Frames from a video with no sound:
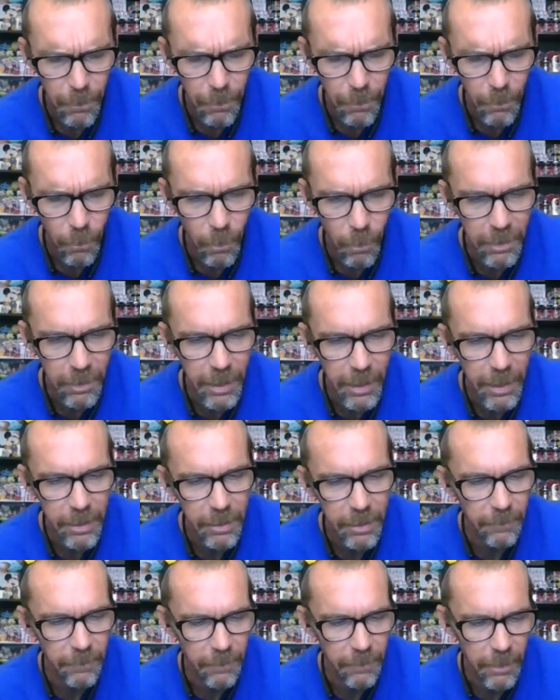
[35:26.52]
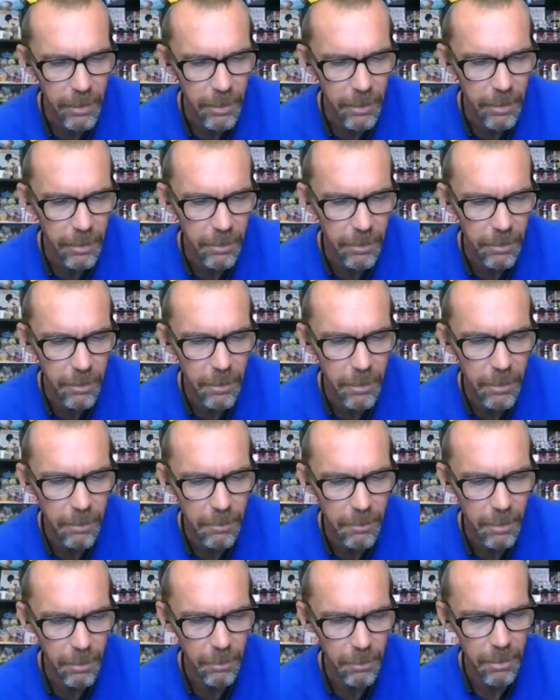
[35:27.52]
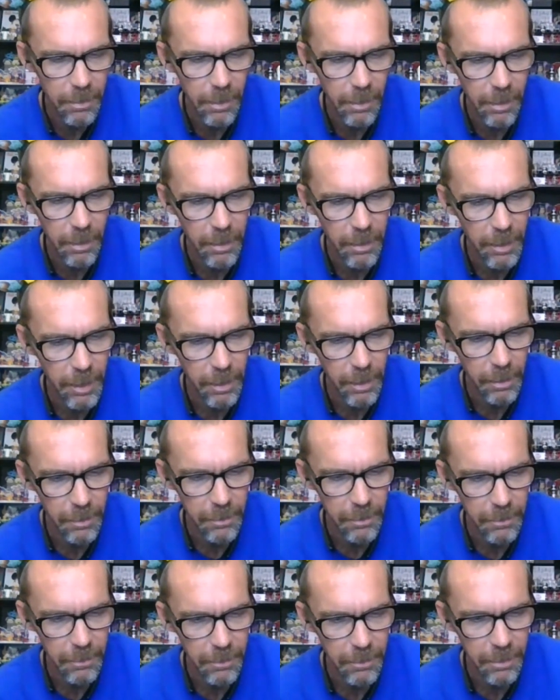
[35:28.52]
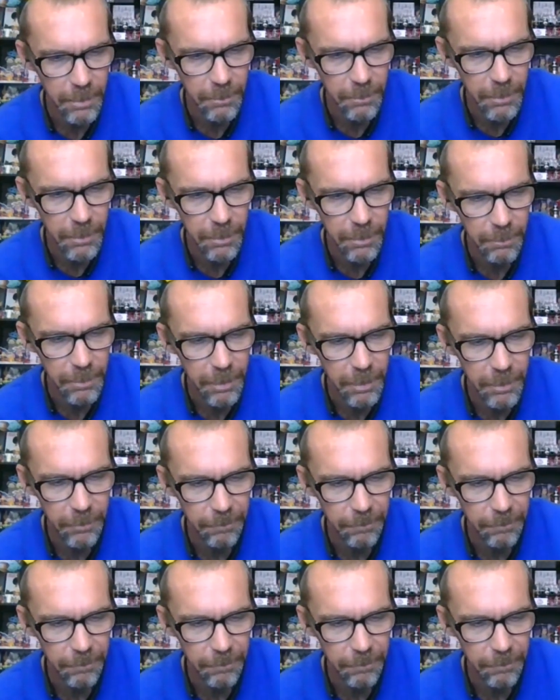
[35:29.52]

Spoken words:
what that even is. I mean, it looks like a necklace or something, but